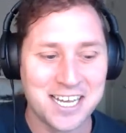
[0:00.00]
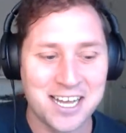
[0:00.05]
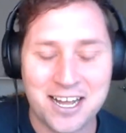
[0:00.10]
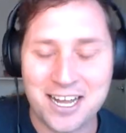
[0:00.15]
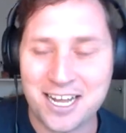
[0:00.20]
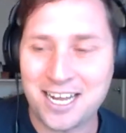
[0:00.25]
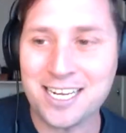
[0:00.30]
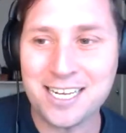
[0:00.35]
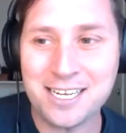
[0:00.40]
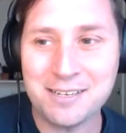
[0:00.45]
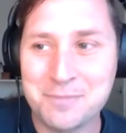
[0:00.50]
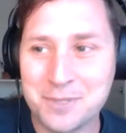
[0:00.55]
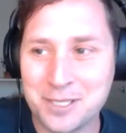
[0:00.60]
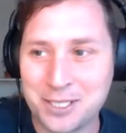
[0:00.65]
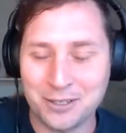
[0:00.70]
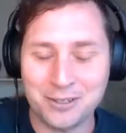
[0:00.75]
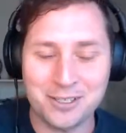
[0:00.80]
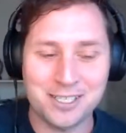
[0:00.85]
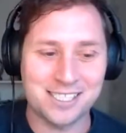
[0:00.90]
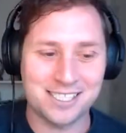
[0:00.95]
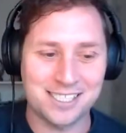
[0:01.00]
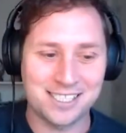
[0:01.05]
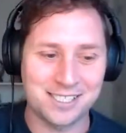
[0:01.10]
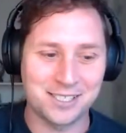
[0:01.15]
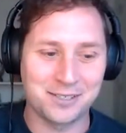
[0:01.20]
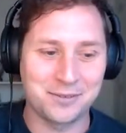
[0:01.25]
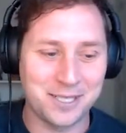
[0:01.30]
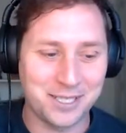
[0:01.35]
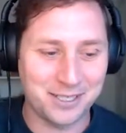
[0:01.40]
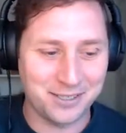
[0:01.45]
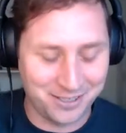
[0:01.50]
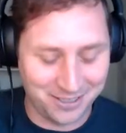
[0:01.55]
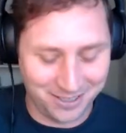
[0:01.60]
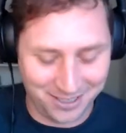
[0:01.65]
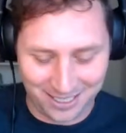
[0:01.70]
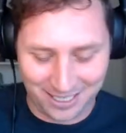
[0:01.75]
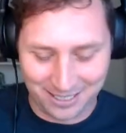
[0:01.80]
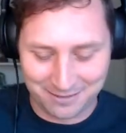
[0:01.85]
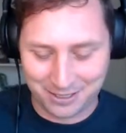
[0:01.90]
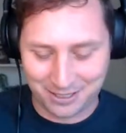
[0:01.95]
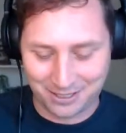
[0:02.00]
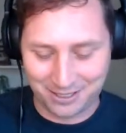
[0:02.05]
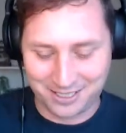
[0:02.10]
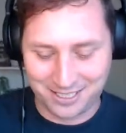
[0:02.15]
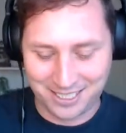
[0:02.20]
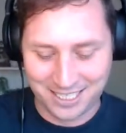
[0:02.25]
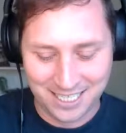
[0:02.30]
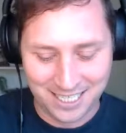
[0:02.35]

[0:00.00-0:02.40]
I am curious as to whether or not I'm going.